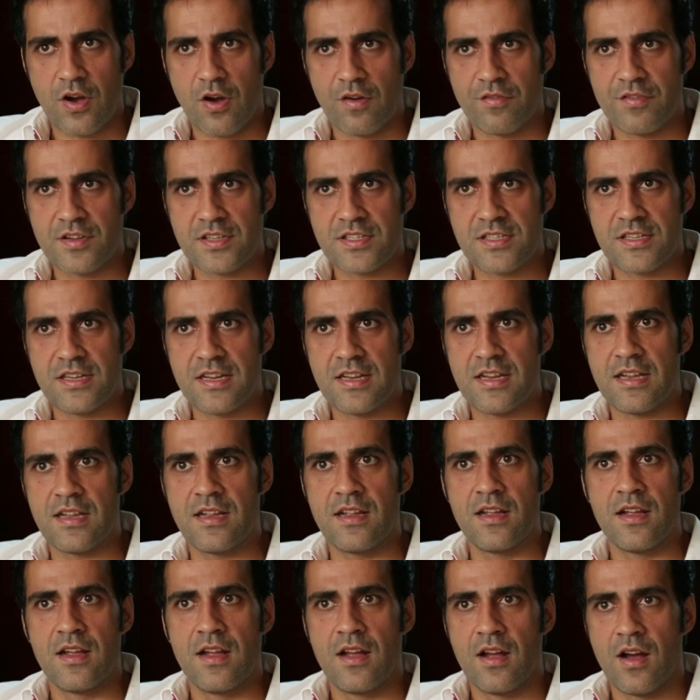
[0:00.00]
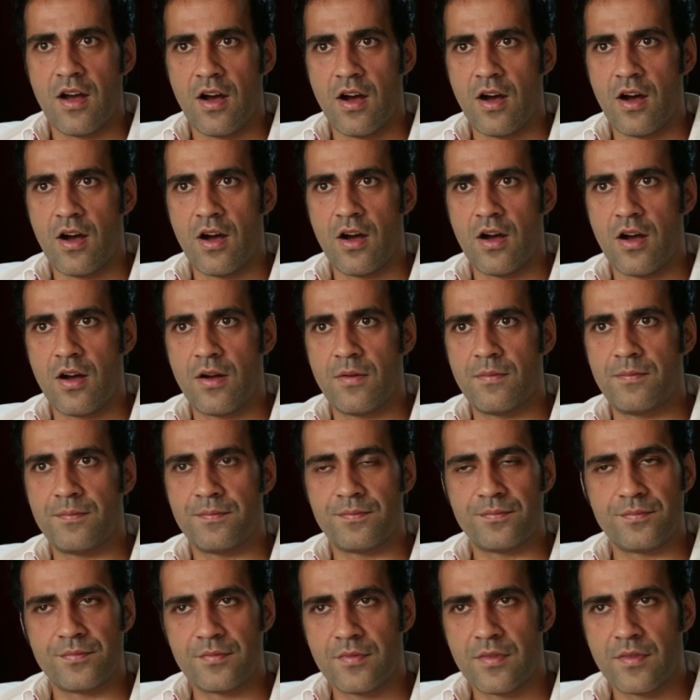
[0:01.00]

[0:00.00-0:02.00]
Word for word: obviously, um,